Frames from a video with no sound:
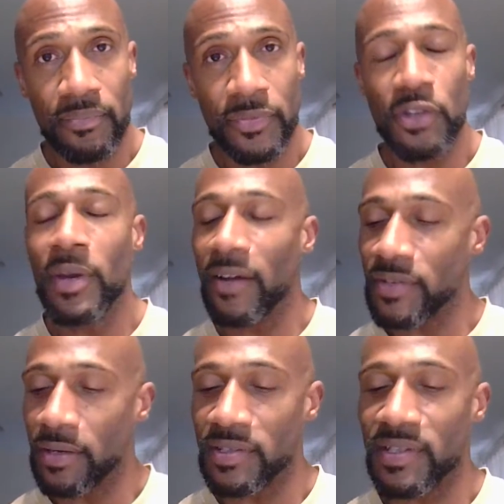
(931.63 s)
you have to
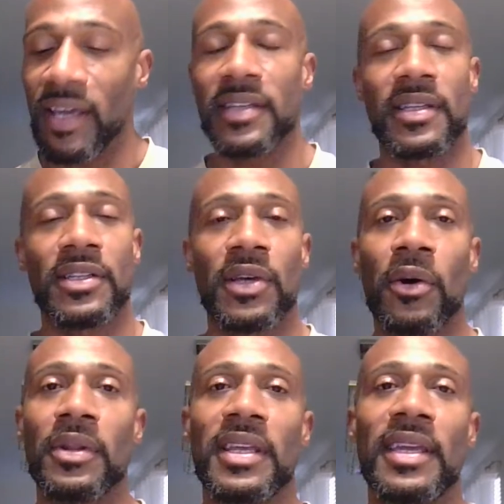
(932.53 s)
understand it's a
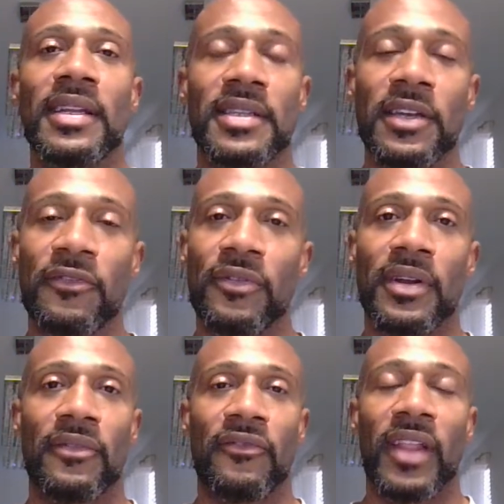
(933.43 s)
totally different
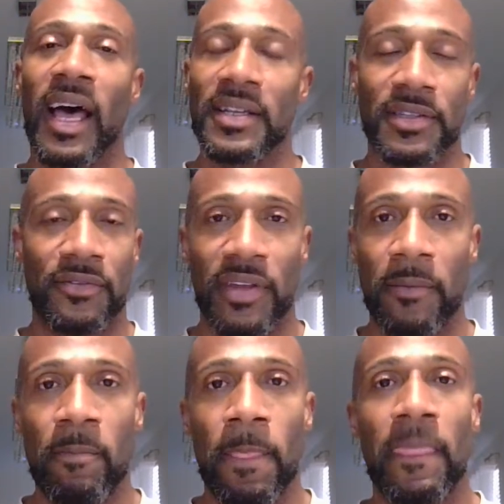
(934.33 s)
philosophy.
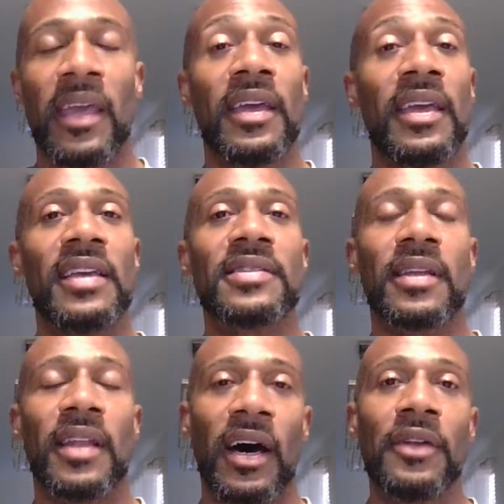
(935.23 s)
It's
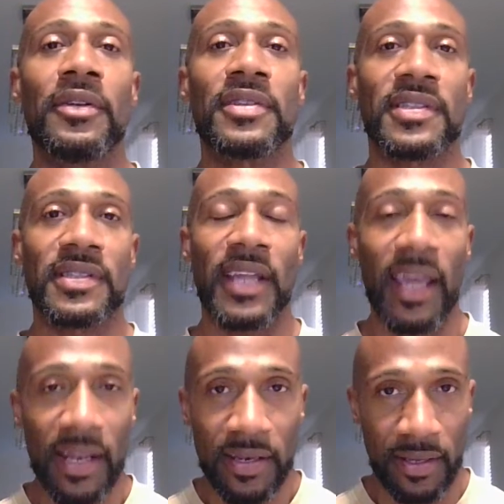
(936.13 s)
an
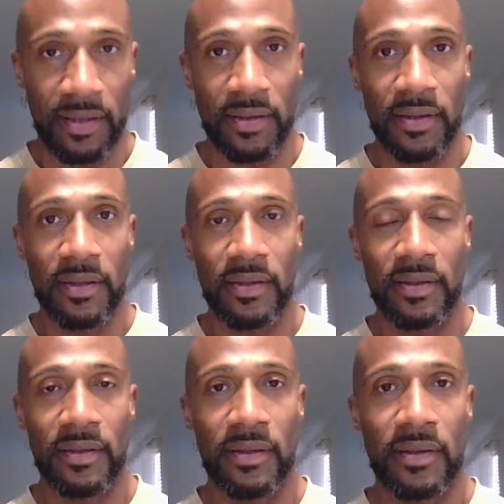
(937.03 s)
understanding
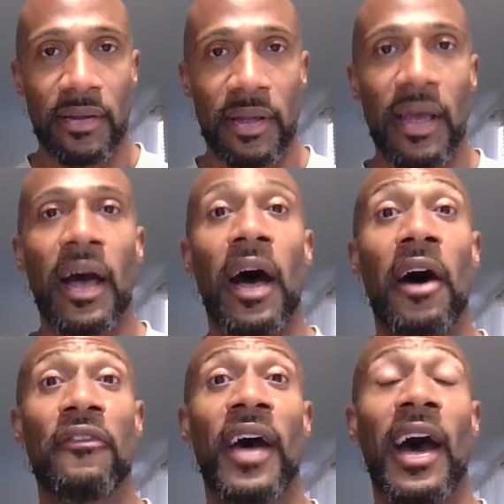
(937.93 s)

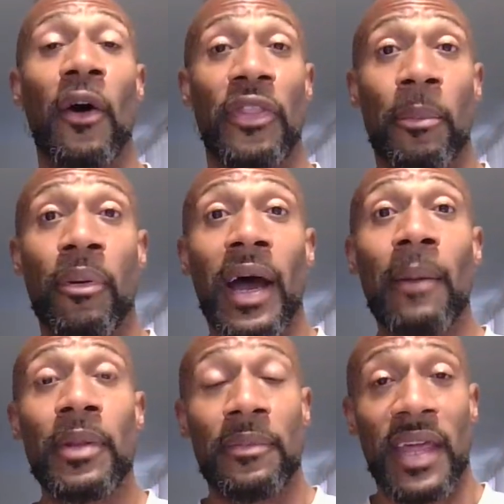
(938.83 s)
of how the
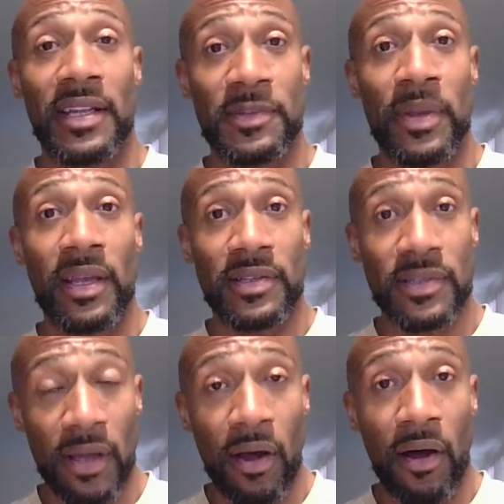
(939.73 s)
problem that is being
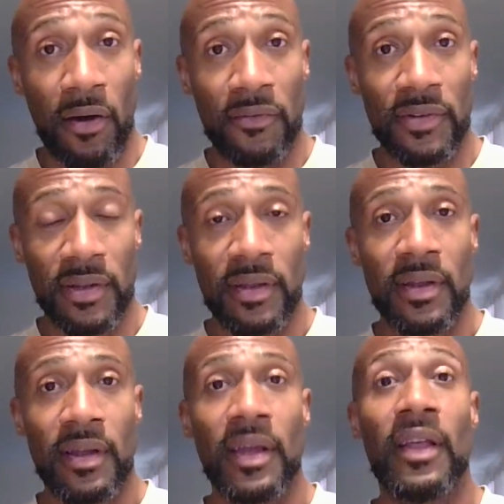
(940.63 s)
solved,
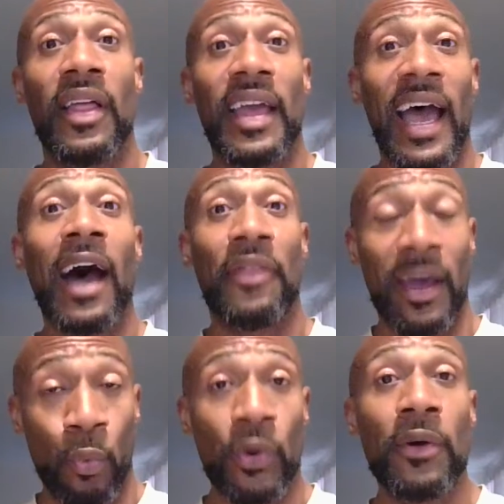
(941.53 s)
how
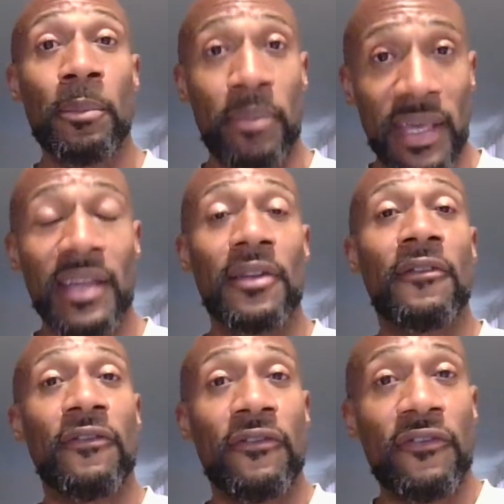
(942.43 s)
that will be in the
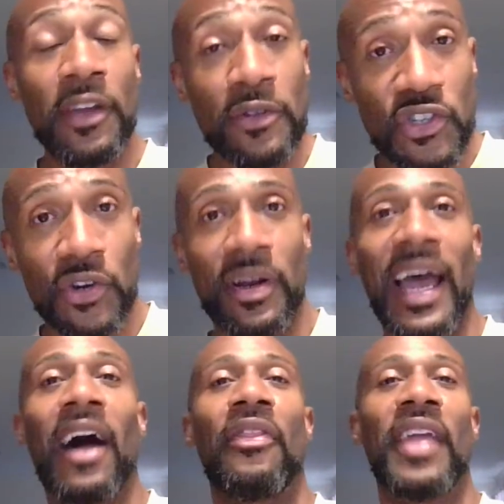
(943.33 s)
future,
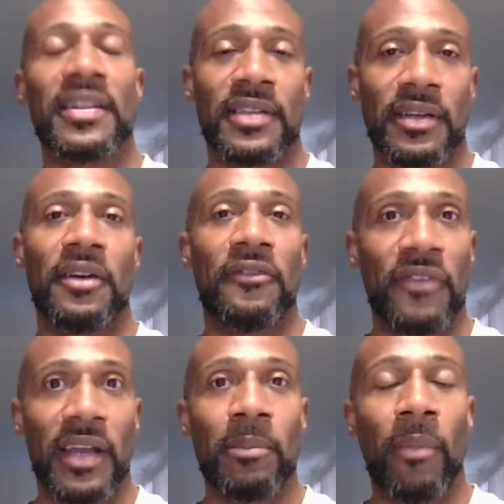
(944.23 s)
how that's going to
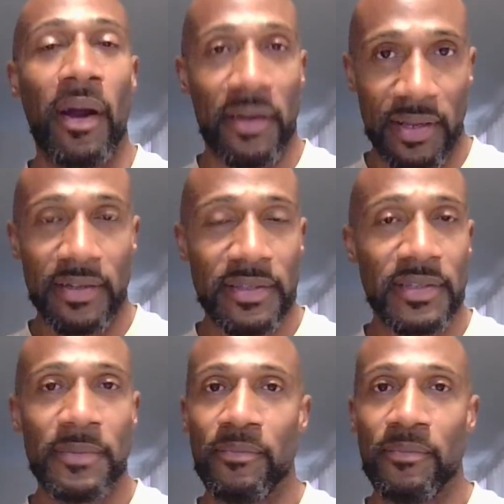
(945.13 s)
affect markets.